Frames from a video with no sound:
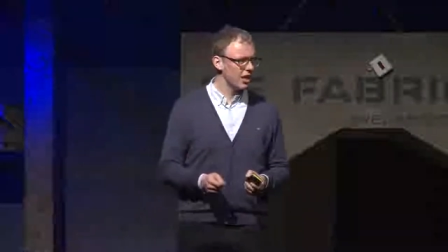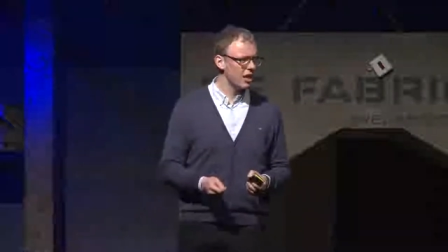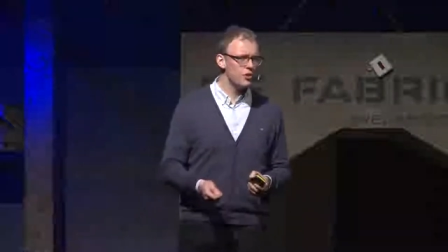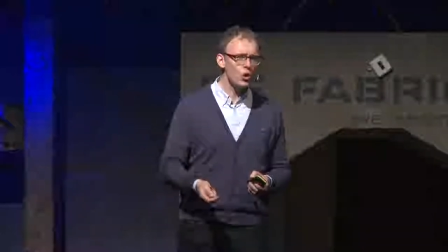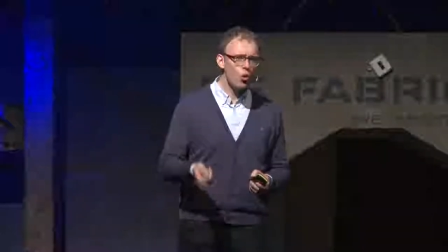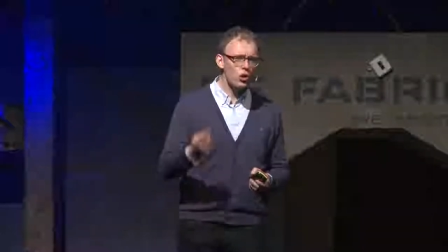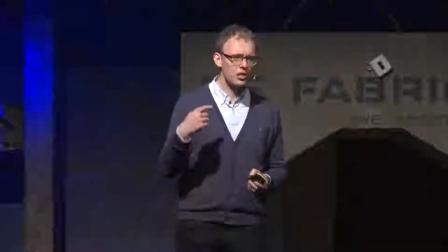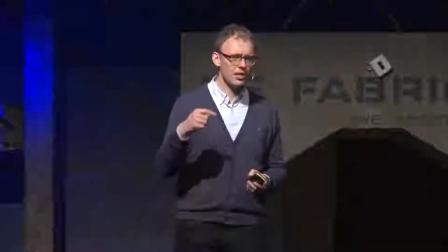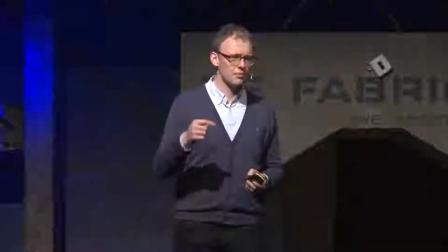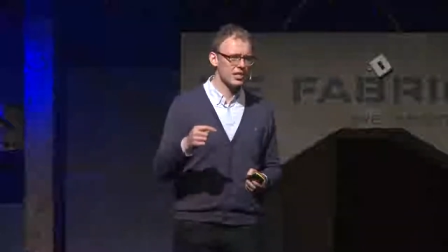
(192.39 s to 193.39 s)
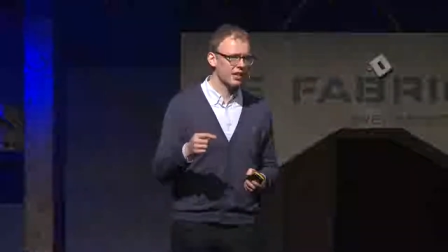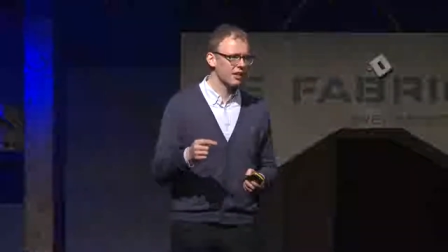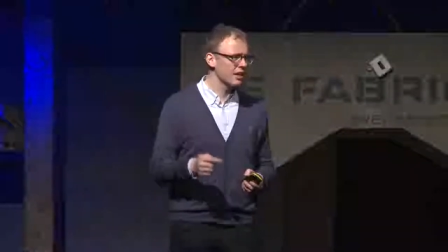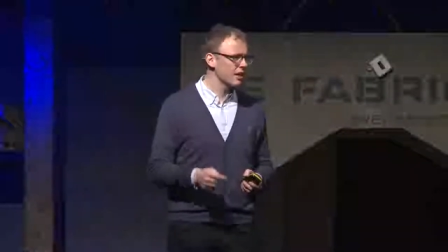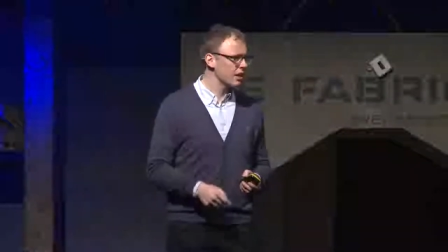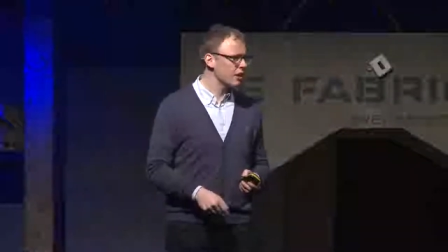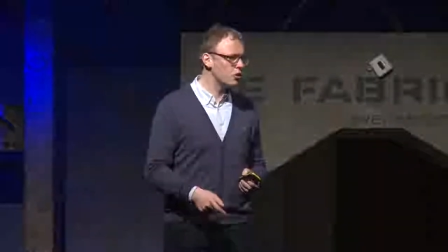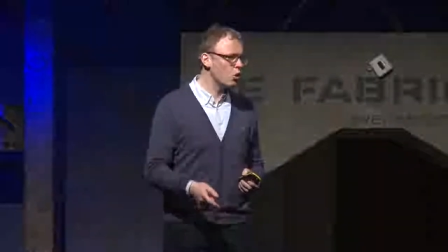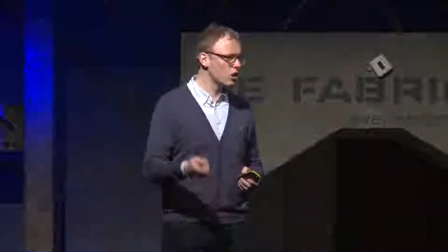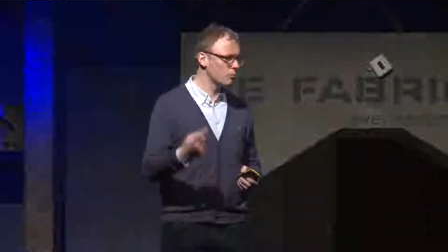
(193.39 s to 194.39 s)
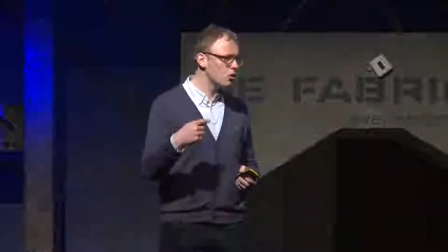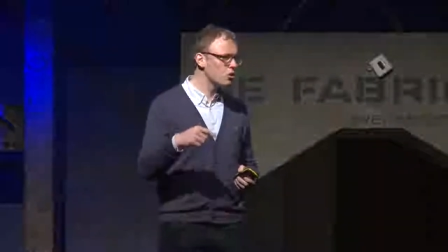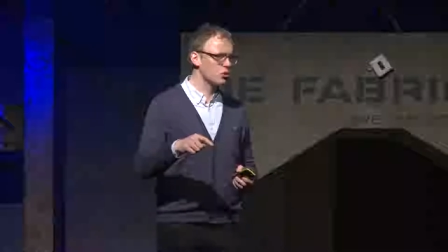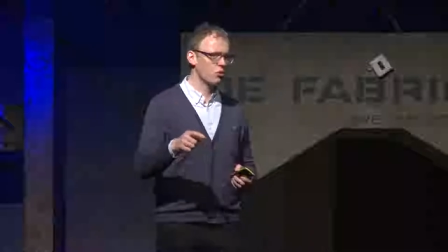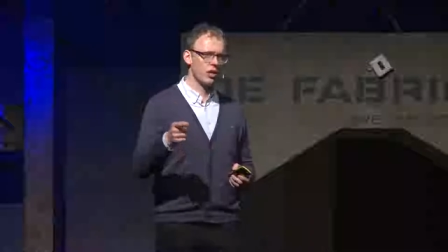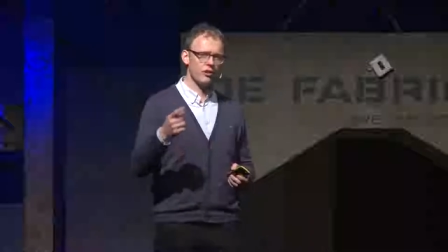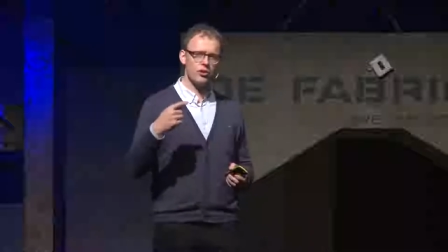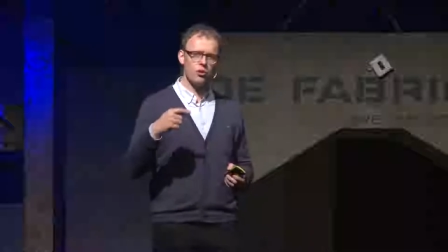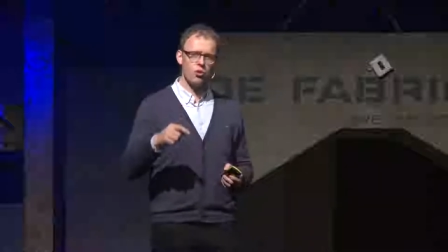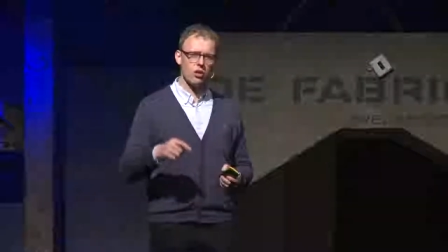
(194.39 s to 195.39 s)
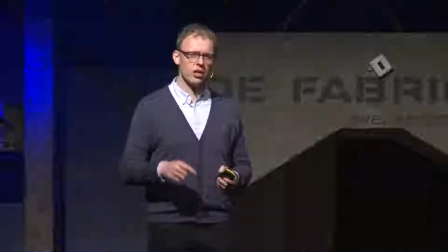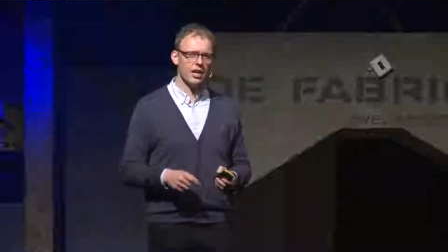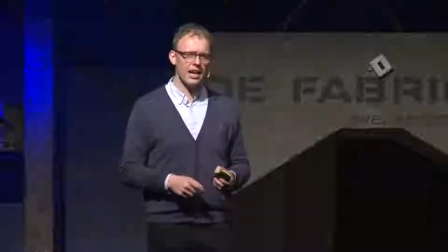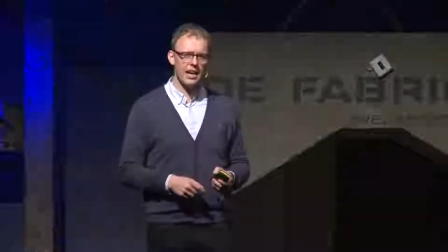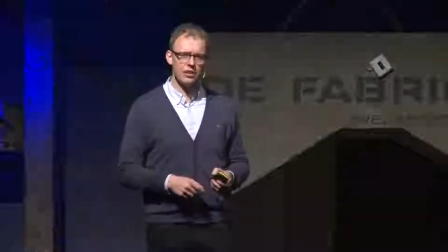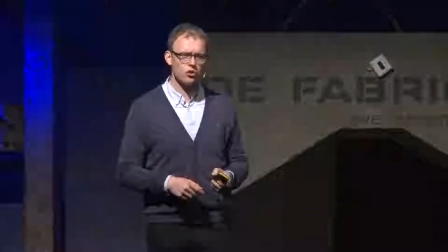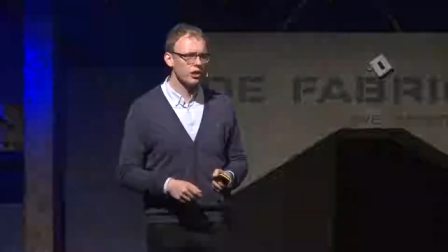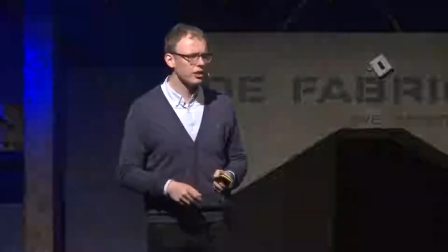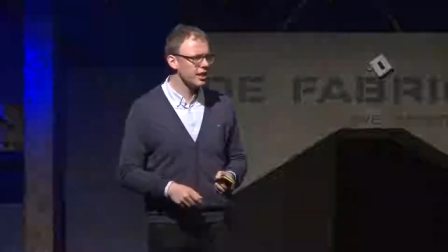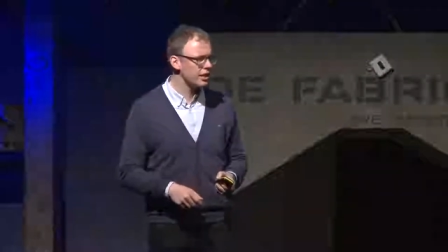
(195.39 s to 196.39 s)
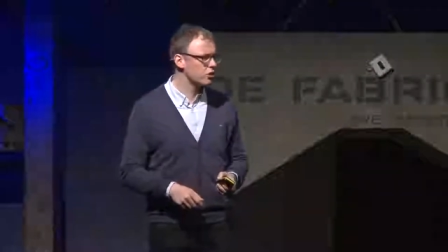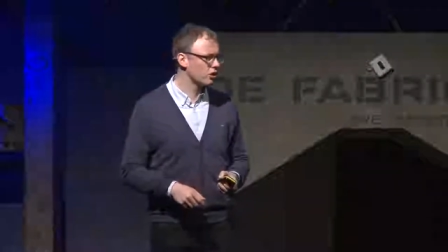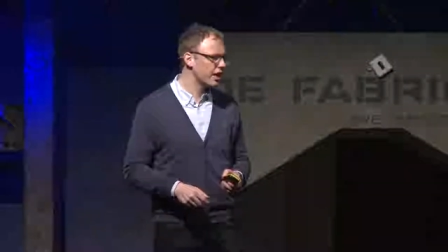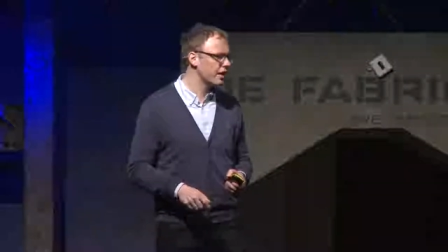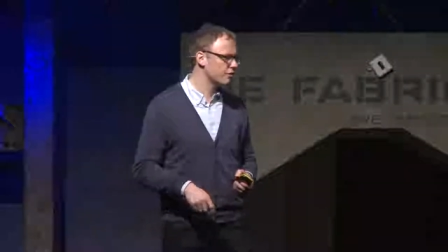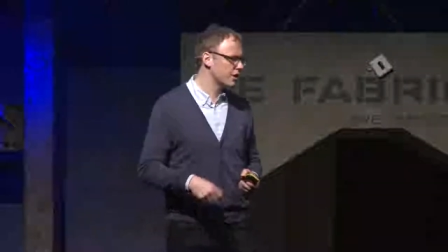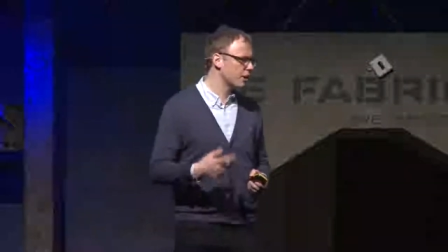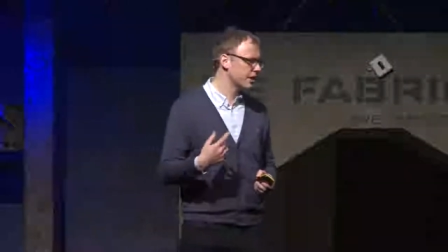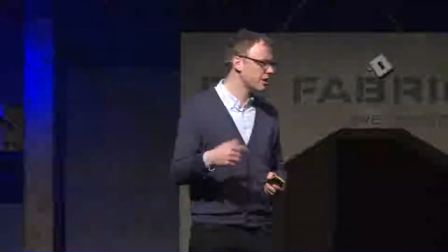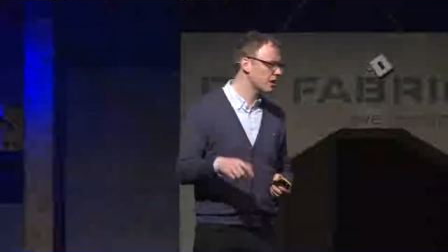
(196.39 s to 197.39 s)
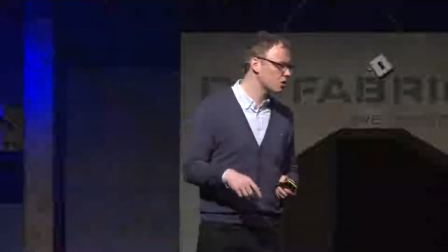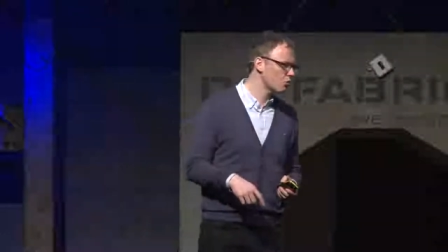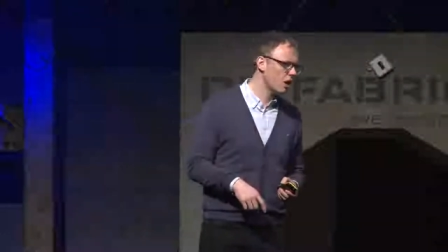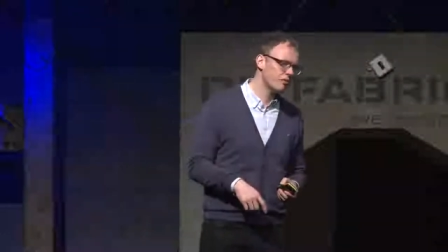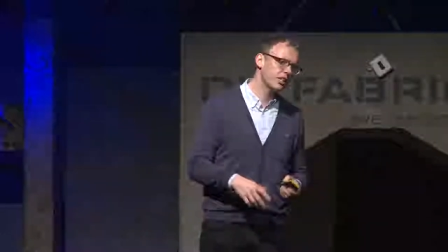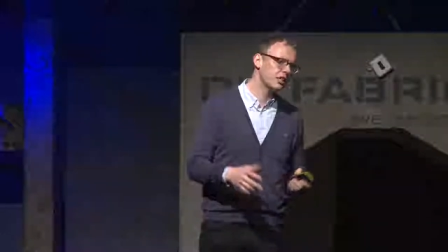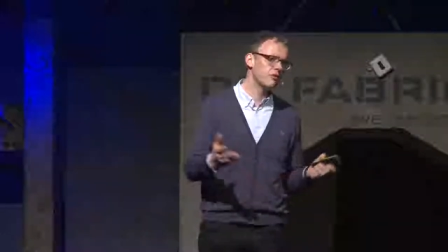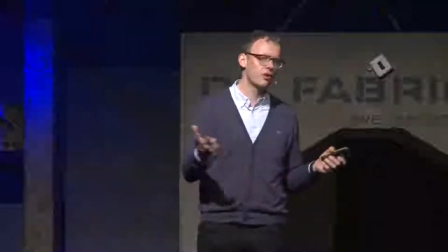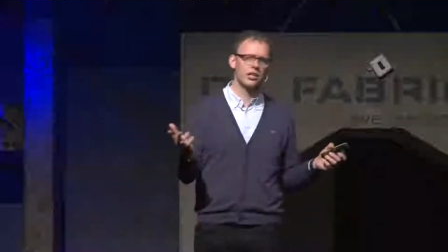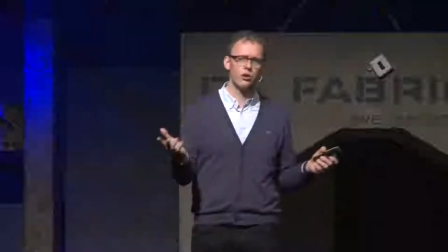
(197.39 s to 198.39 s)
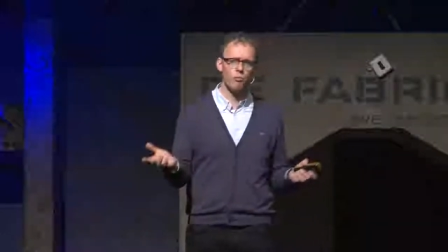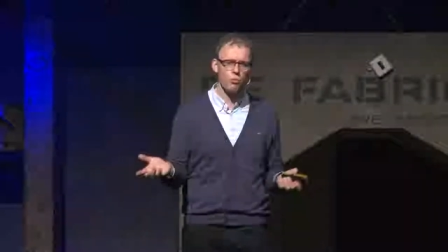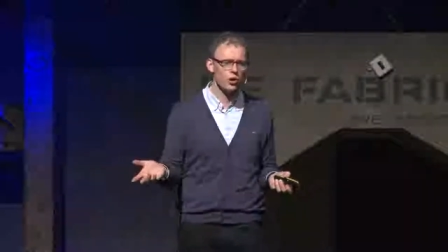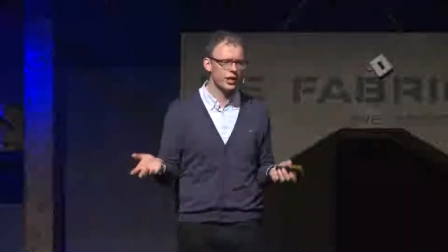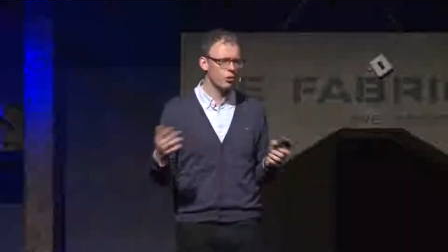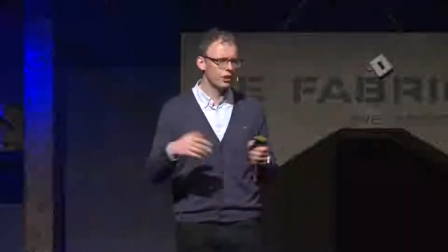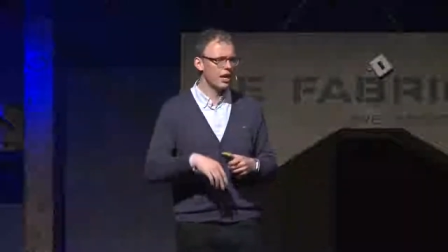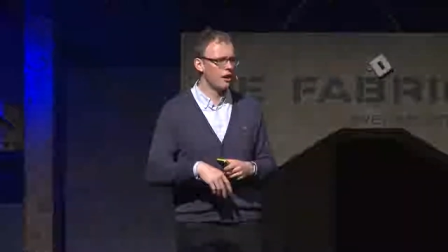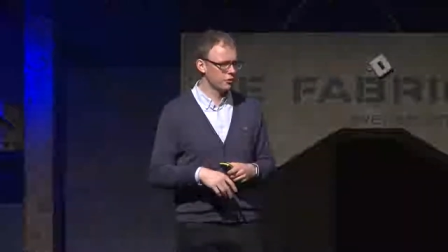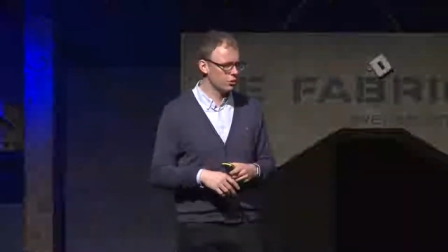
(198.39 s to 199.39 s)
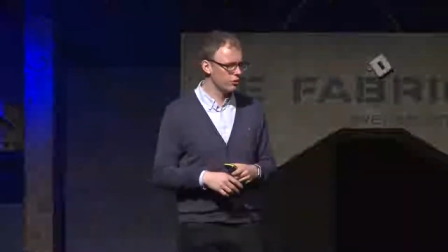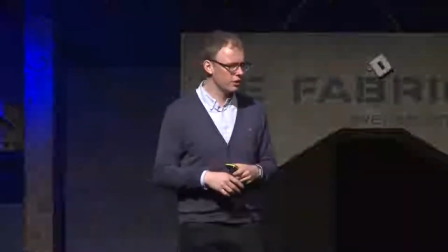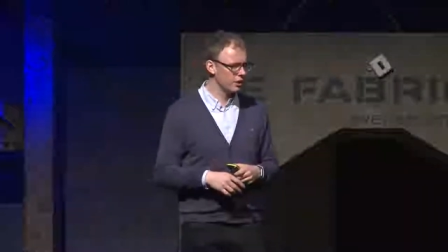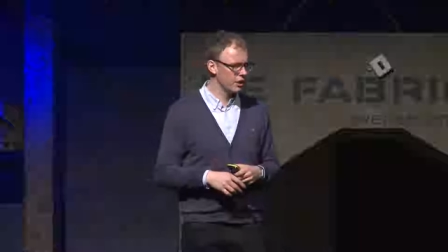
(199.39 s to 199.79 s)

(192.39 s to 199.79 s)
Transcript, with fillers: If you order something, if you order books or if you order uh, electronics, then it's okay if somebody tells you, well, we deliver in the morning or in the afternoon.